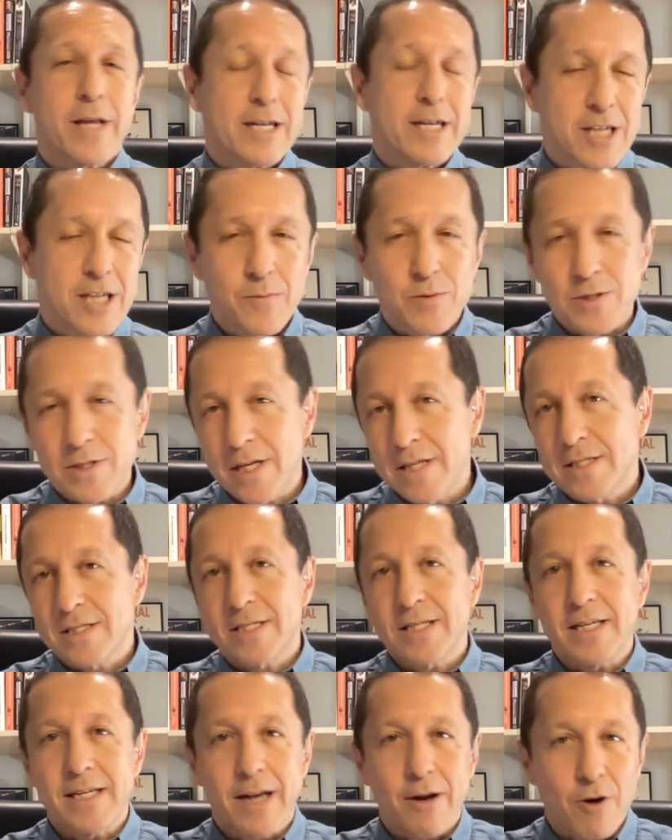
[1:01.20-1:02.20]
with AJ
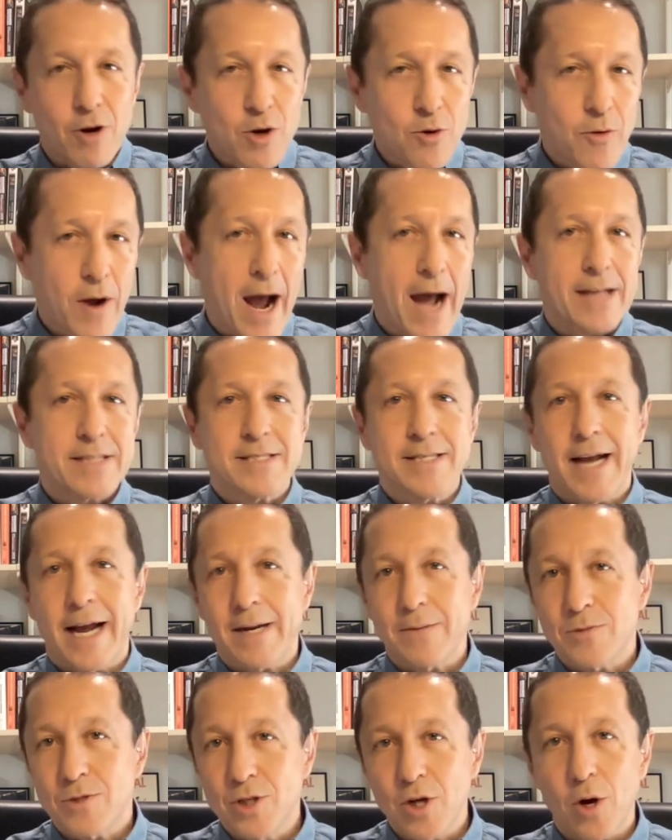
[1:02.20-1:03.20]
Przinsky and Eric Kratz and
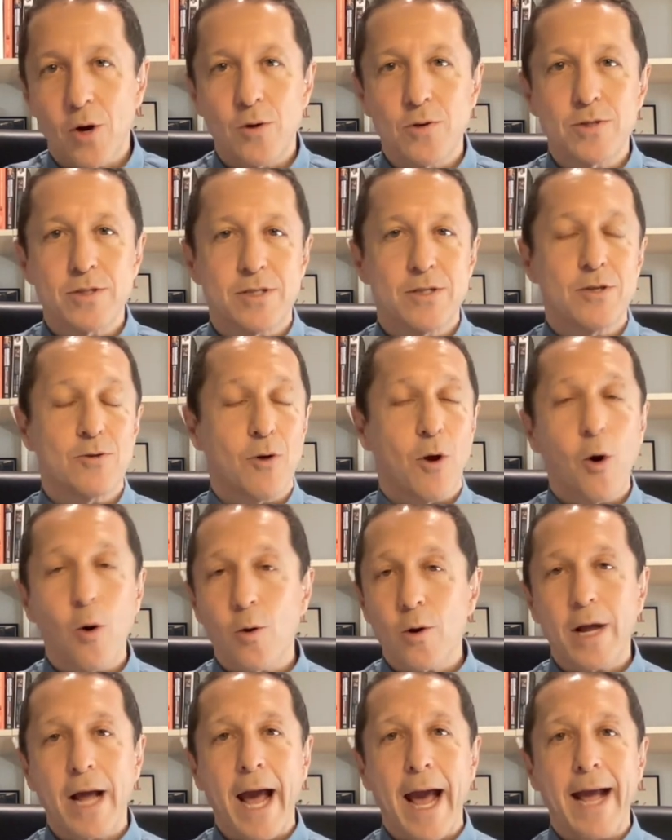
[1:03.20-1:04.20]
Adam Jones and their
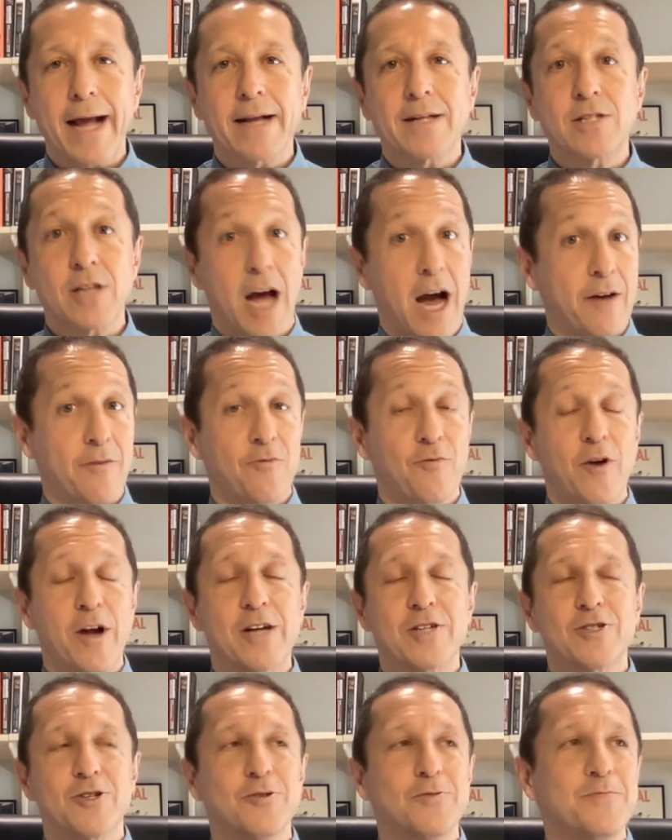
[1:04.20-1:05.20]
whole gang, Todd
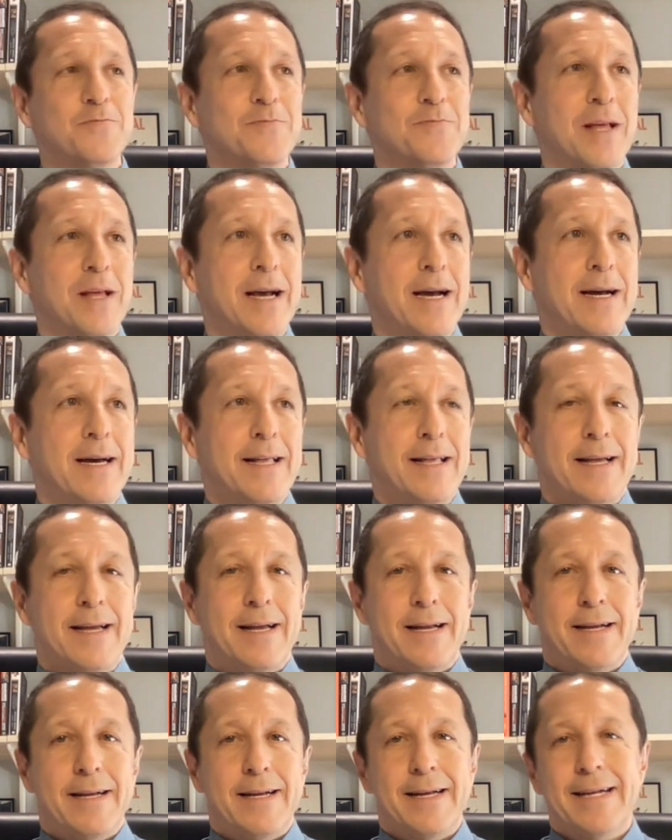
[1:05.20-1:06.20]
Frazier,
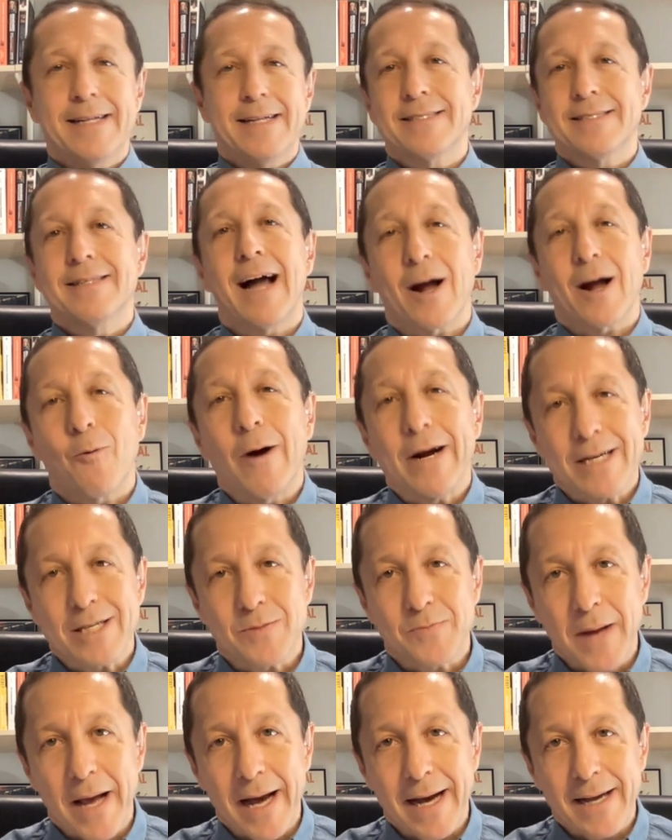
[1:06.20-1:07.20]
it's not quite
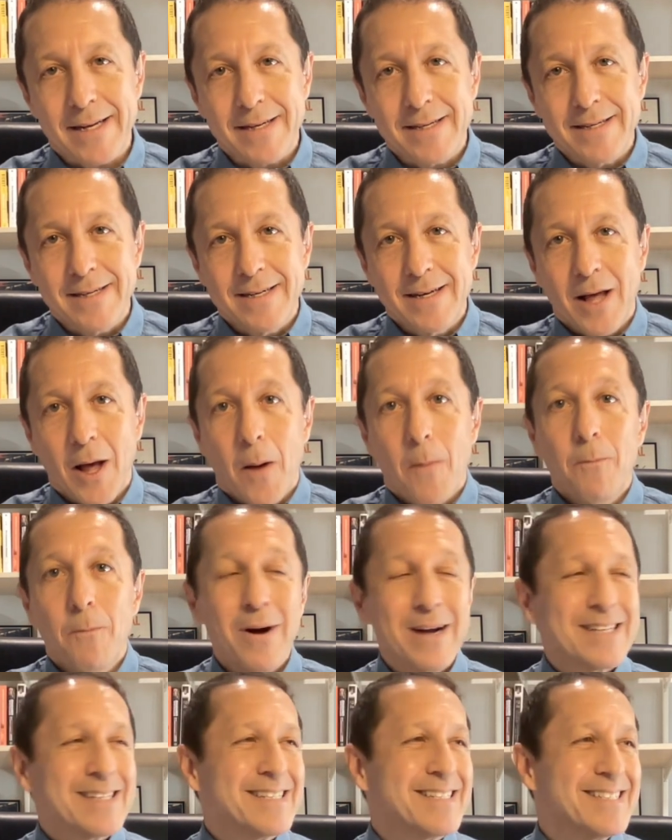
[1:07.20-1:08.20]
as bad.
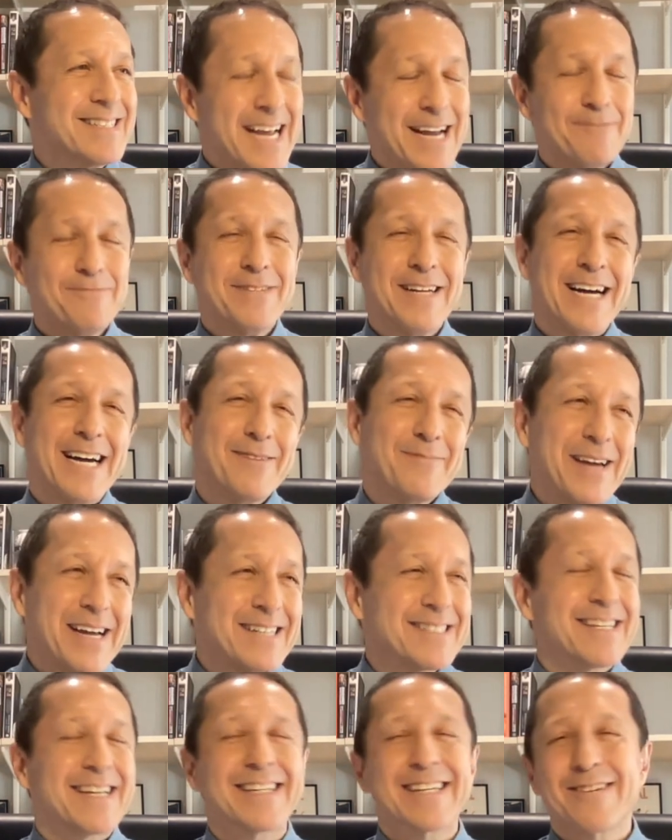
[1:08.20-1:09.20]
But at the same time,
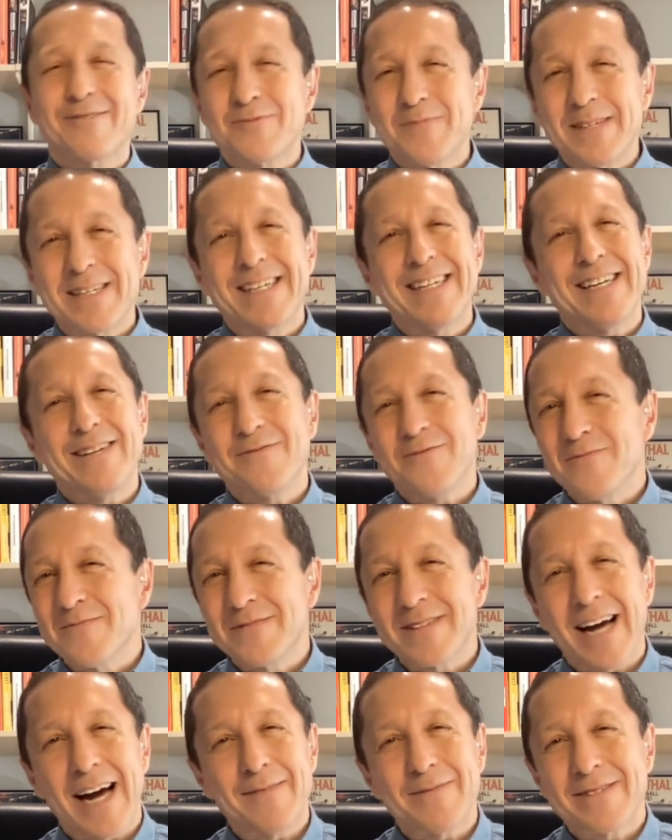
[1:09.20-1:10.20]
AJ gives me heat
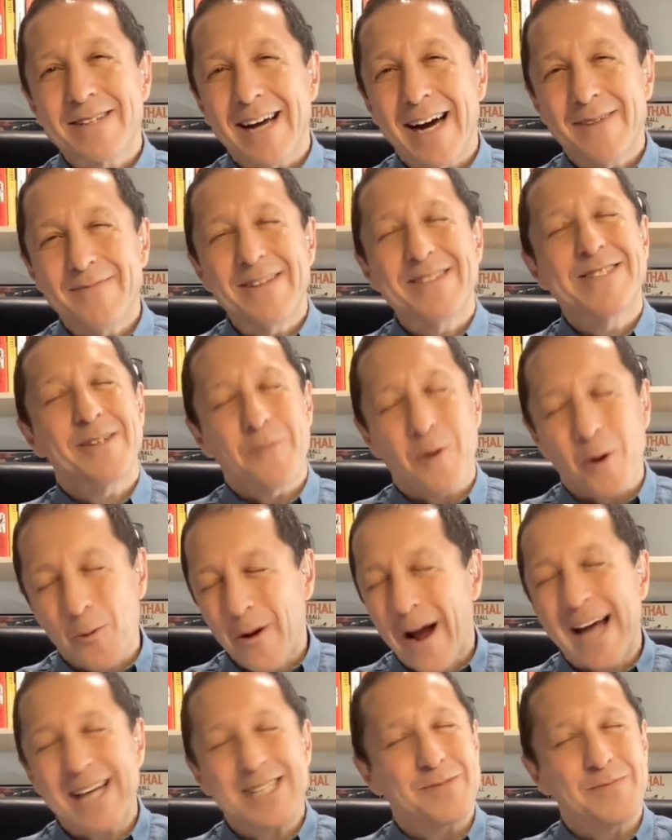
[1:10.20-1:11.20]
from time to time. There's some
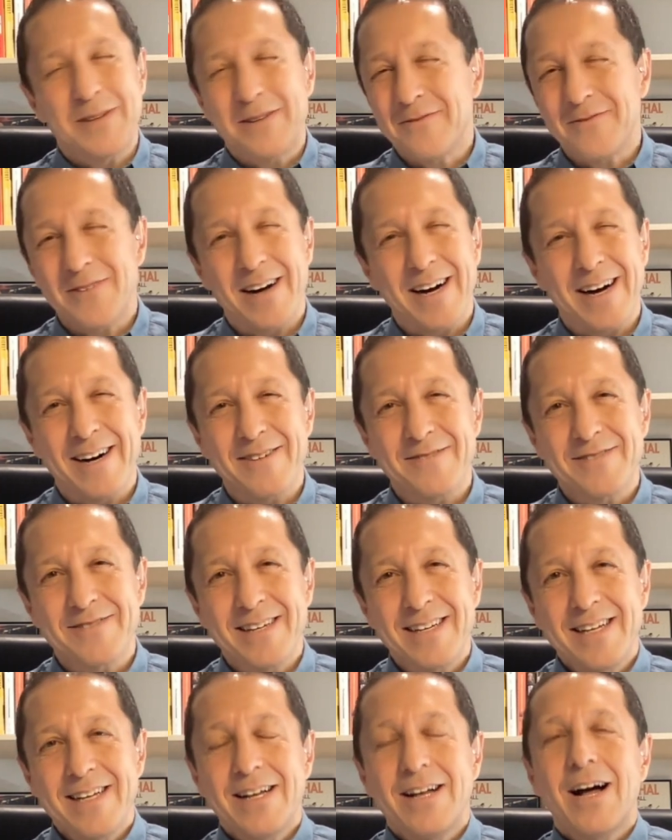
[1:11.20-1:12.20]
harassment involved.
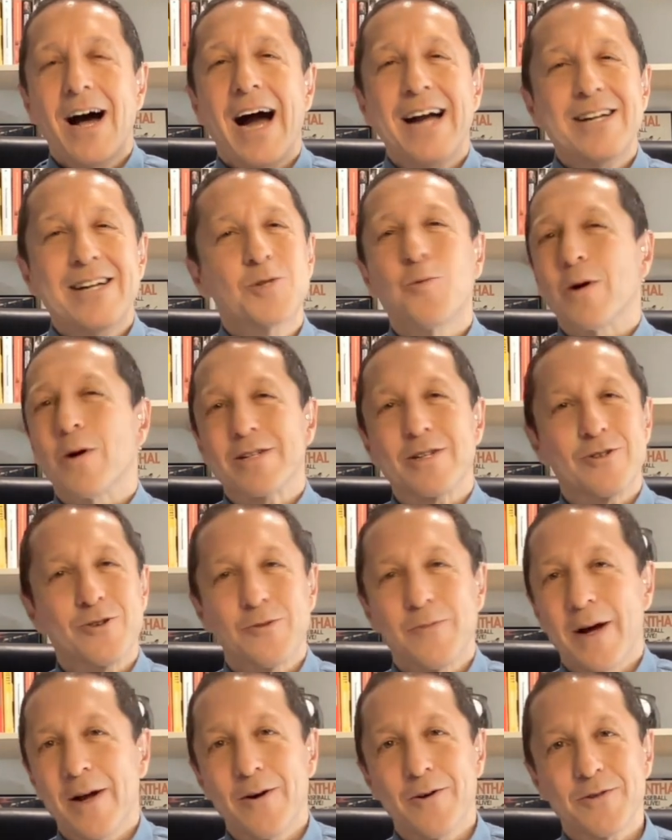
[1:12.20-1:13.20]
I just wanted to
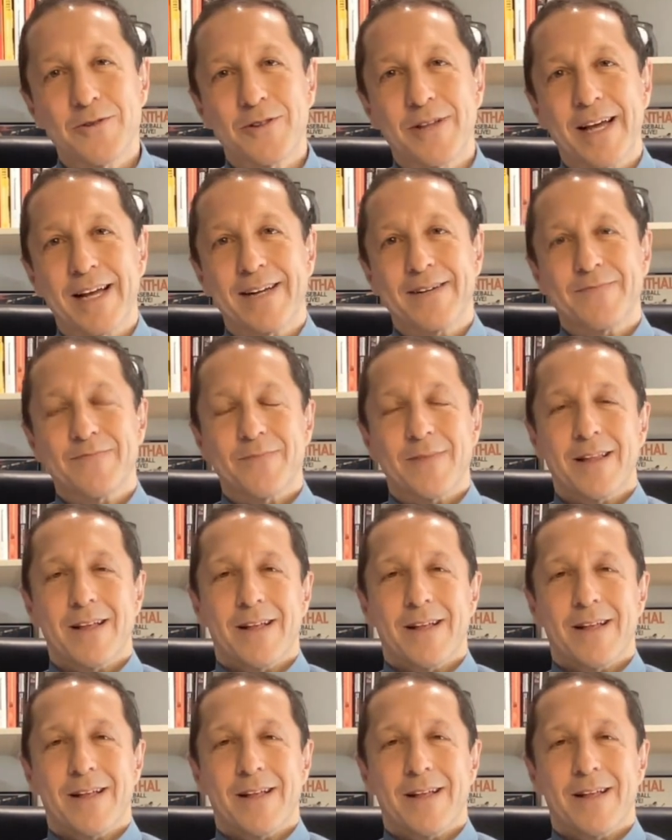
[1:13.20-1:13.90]
do my own thing.